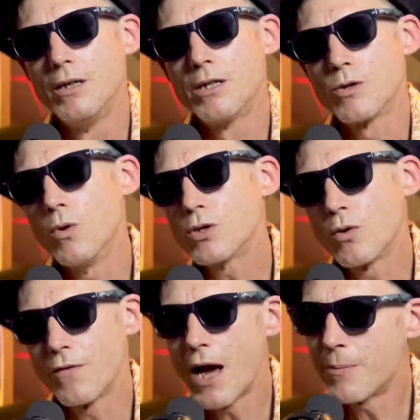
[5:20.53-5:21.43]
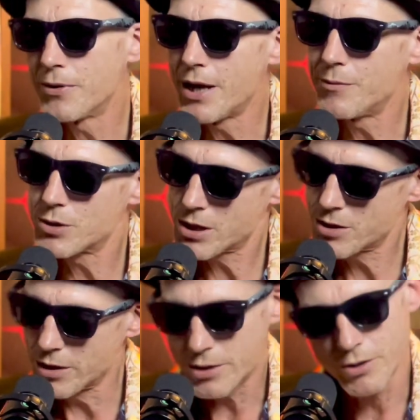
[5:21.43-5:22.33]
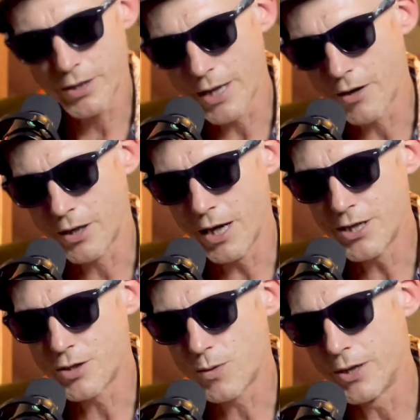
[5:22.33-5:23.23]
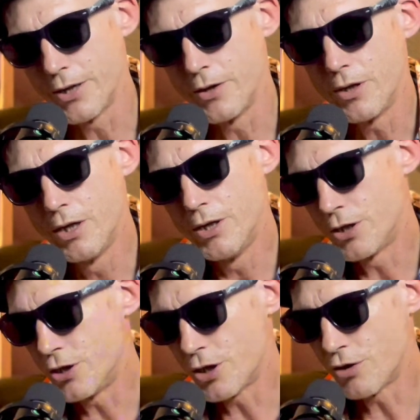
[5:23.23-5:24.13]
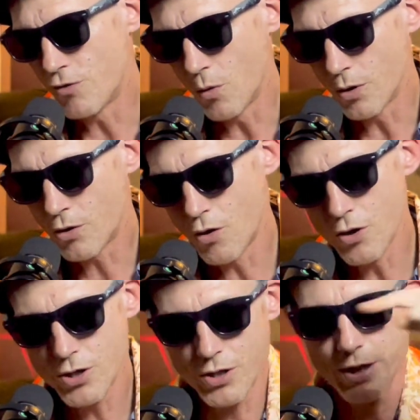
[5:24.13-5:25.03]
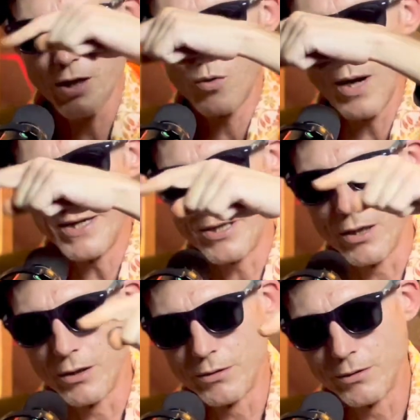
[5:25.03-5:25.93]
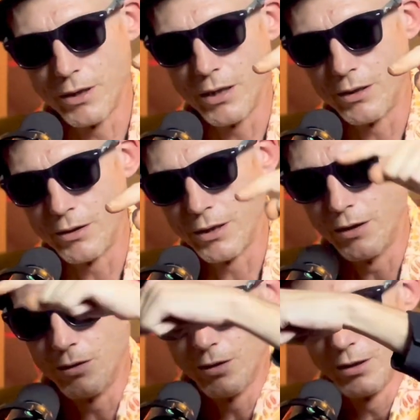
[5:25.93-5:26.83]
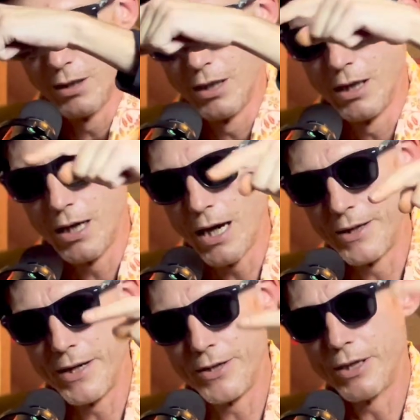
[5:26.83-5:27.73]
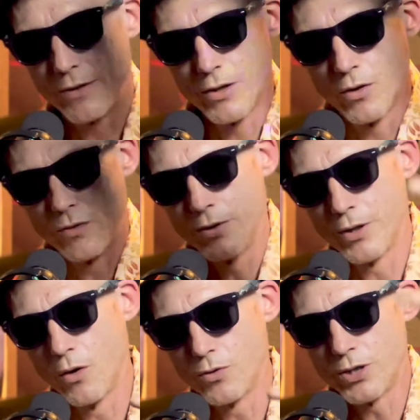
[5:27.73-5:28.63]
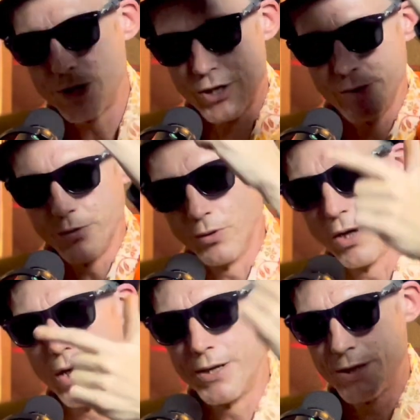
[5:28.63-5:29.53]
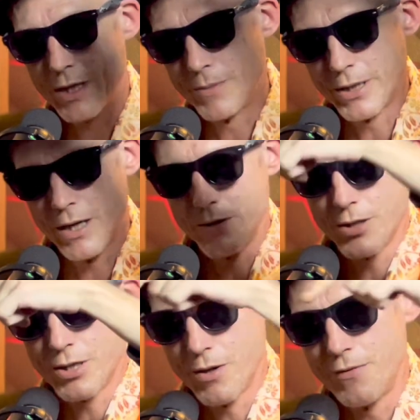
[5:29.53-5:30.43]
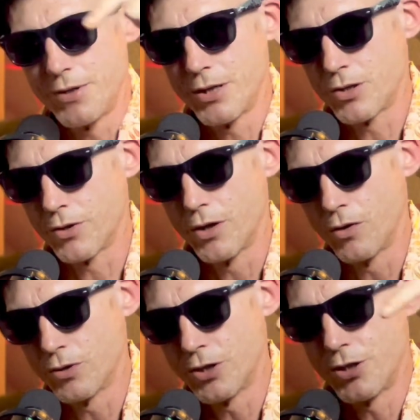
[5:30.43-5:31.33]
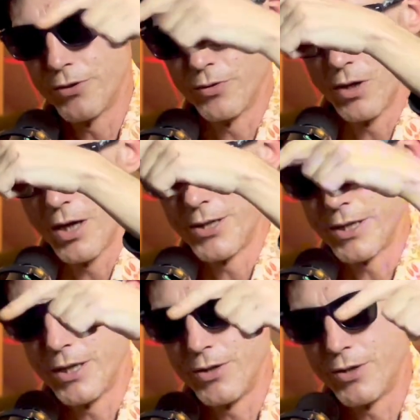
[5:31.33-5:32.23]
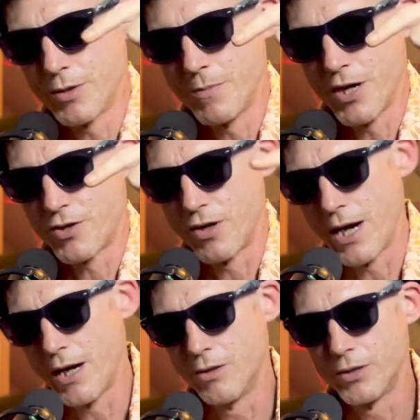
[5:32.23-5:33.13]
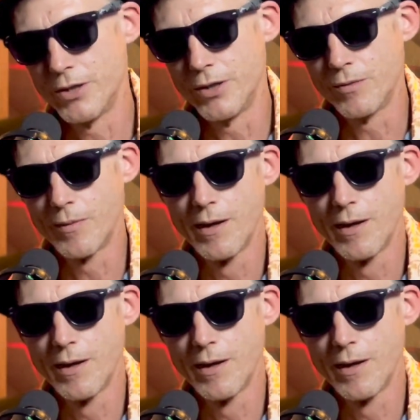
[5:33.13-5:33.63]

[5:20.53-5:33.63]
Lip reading: So what sort of happened then was I started to do the calculations. Well, you know, because you can roll across the equator, you know, and then you get the longitudinal lines coming down. And so everything's on the longitudinal lines, and then you just measure it out, you know.